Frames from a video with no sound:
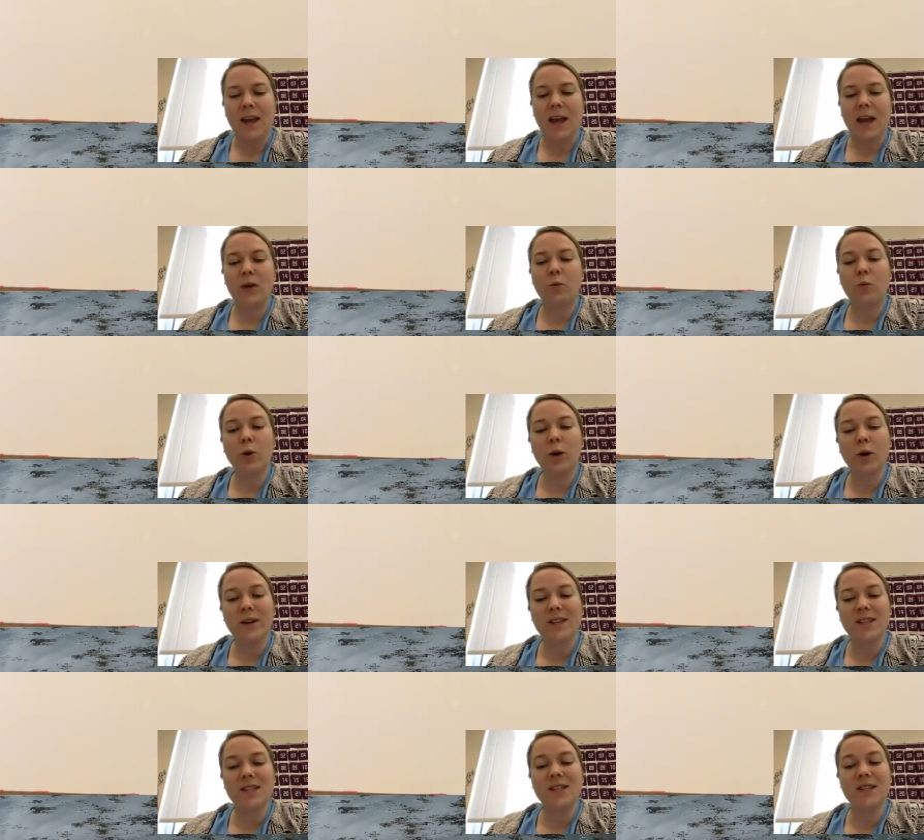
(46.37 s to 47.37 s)
And we're
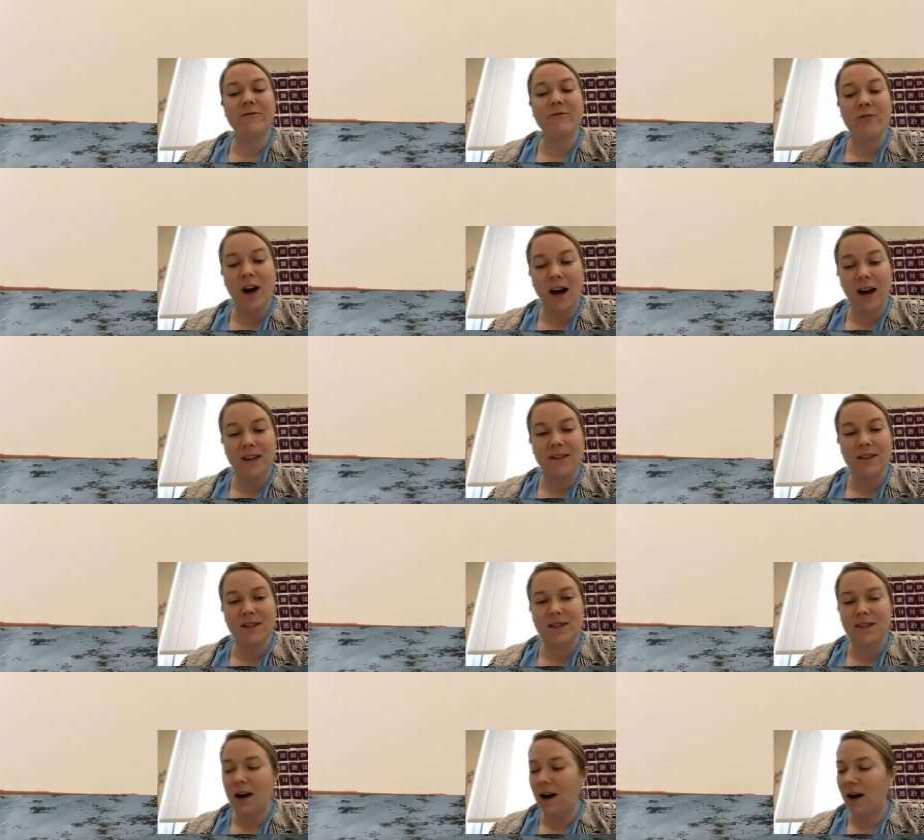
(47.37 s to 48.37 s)
going to divide
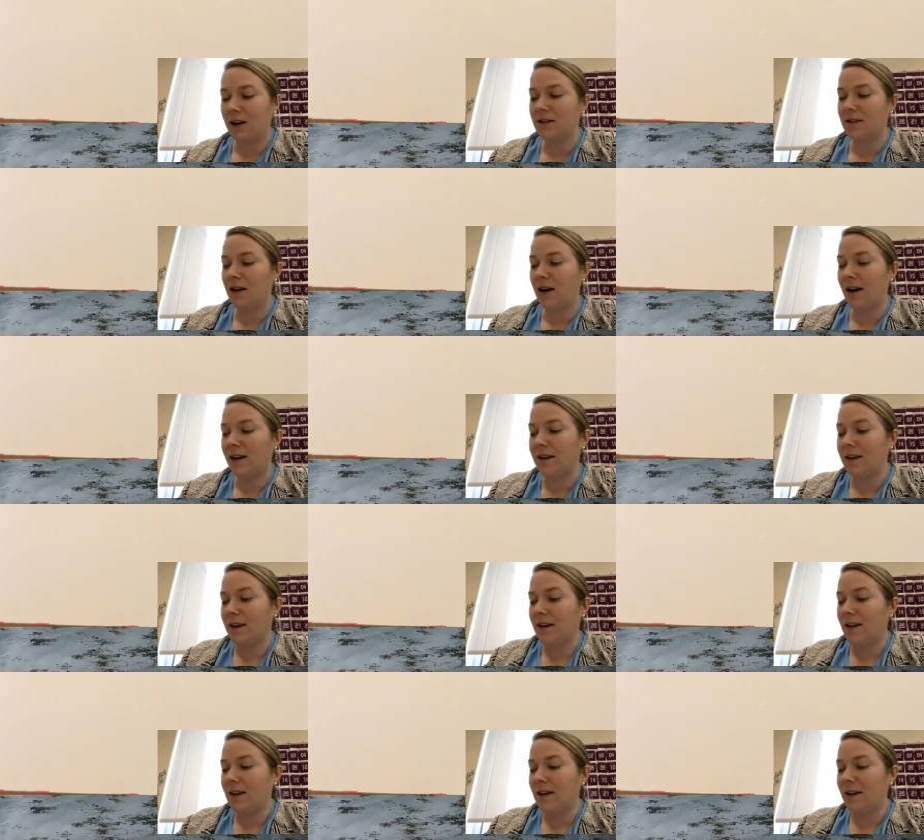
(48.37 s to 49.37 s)
this octagon
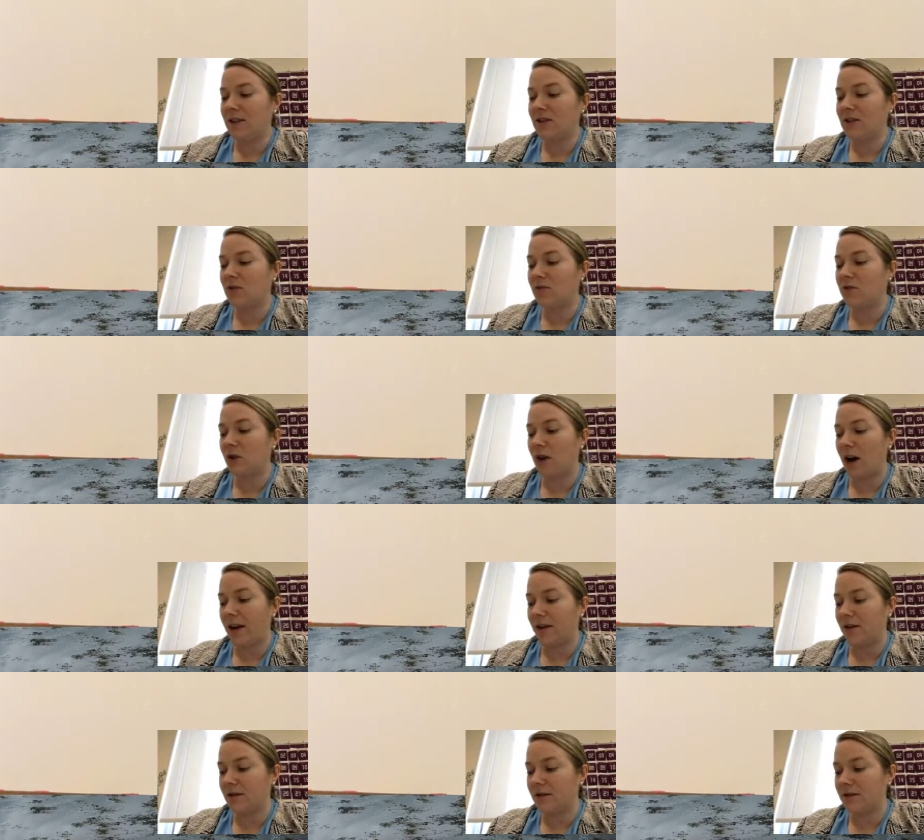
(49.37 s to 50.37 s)
into
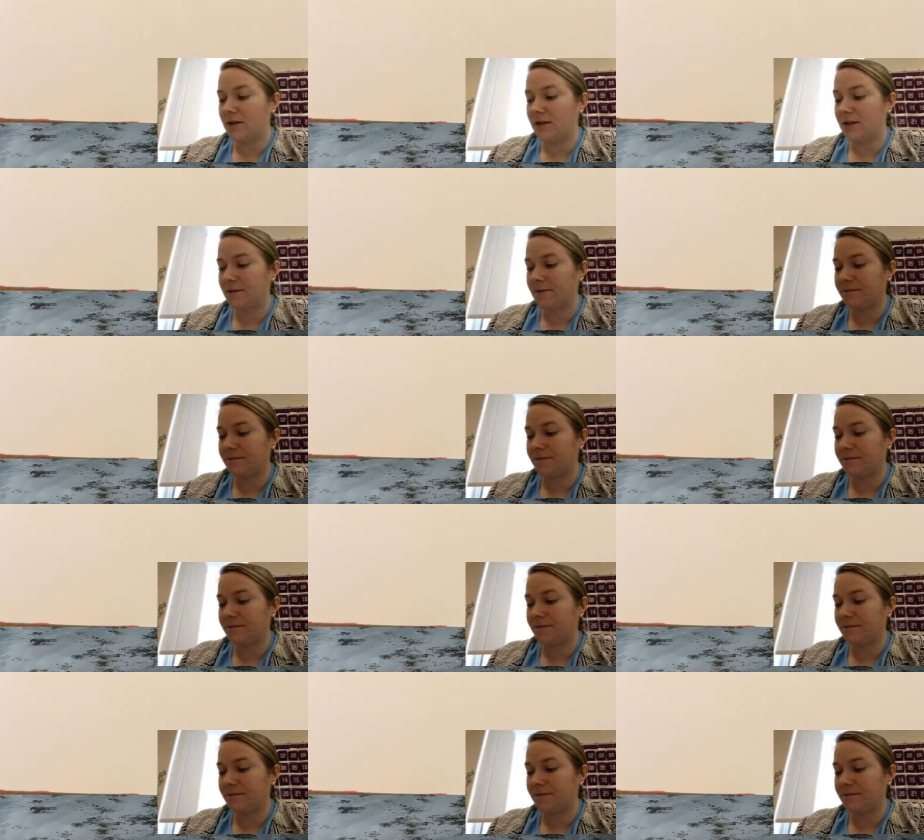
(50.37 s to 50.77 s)
triangles.